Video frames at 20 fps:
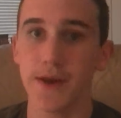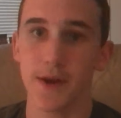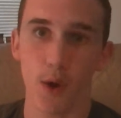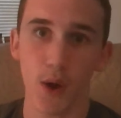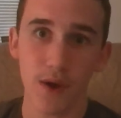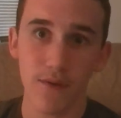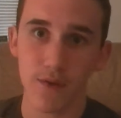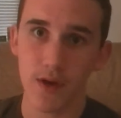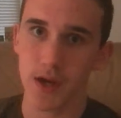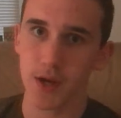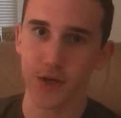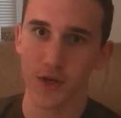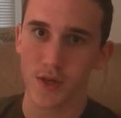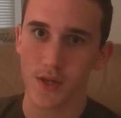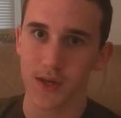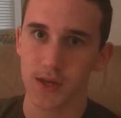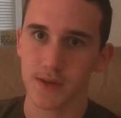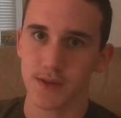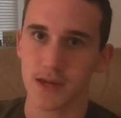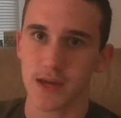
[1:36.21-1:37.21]
Now, I've
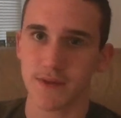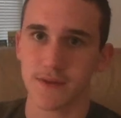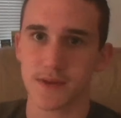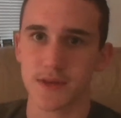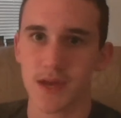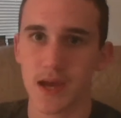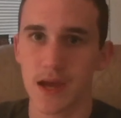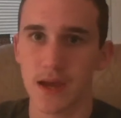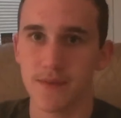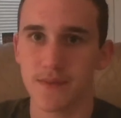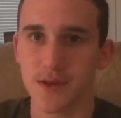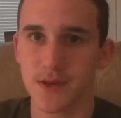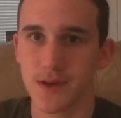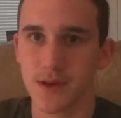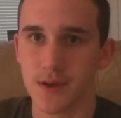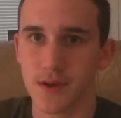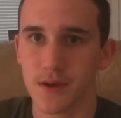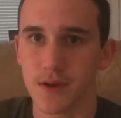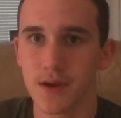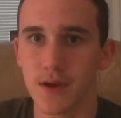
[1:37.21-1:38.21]
actually taken the time to